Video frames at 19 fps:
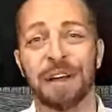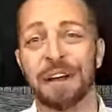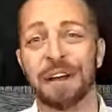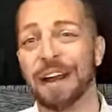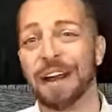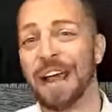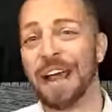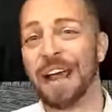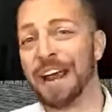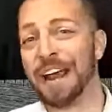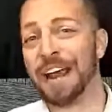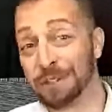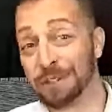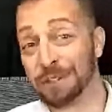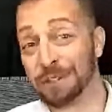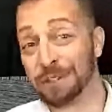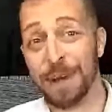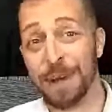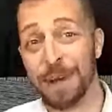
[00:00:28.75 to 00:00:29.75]
on Adam
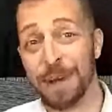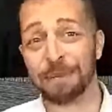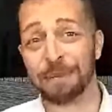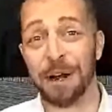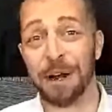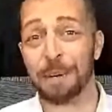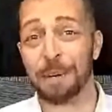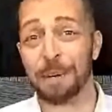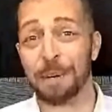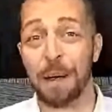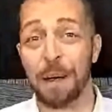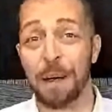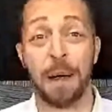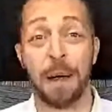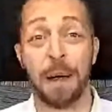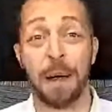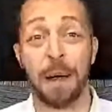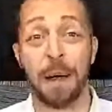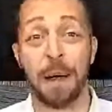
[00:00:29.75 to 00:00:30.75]
versus the man, but uh, uh,
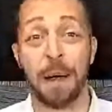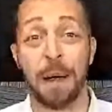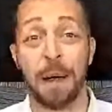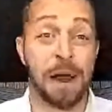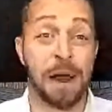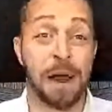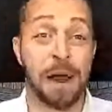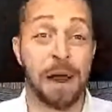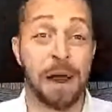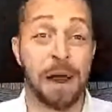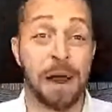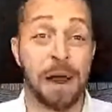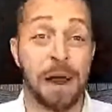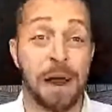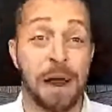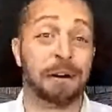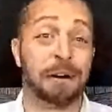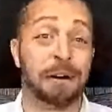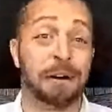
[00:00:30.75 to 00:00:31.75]
America, the
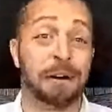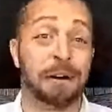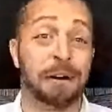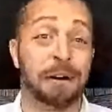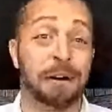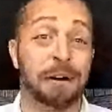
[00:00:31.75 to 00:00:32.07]
world.